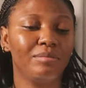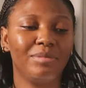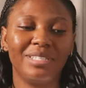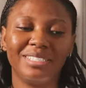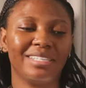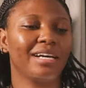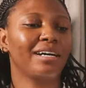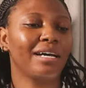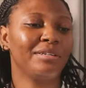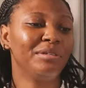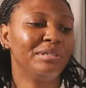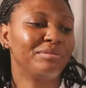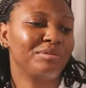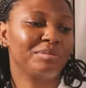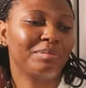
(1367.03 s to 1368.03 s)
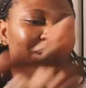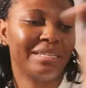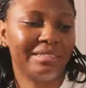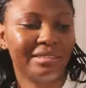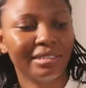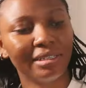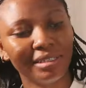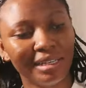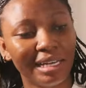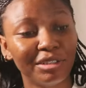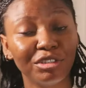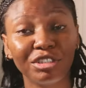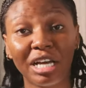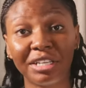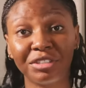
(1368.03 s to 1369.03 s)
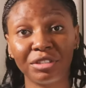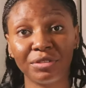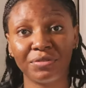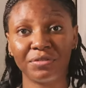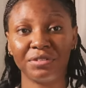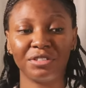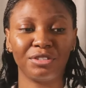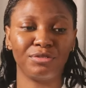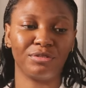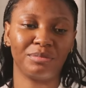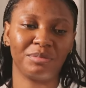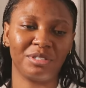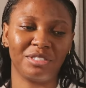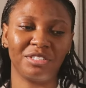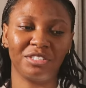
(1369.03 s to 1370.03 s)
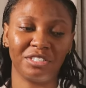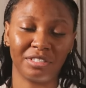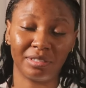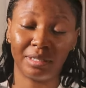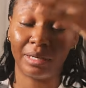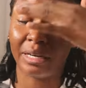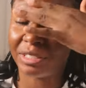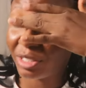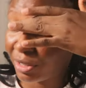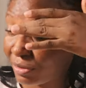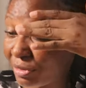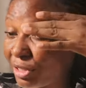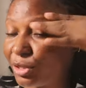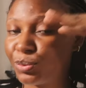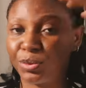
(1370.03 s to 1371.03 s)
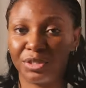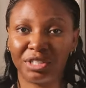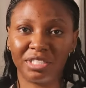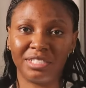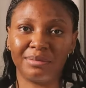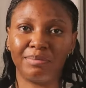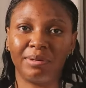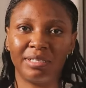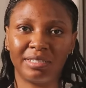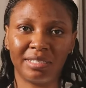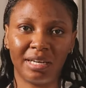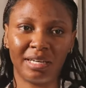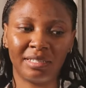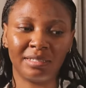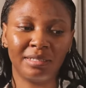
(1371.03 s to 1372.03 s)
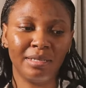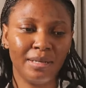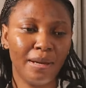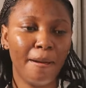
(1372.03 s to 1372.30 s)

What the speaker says: Please, I don't even mind. I just finished from the kitchen now. I just finished washing the plates and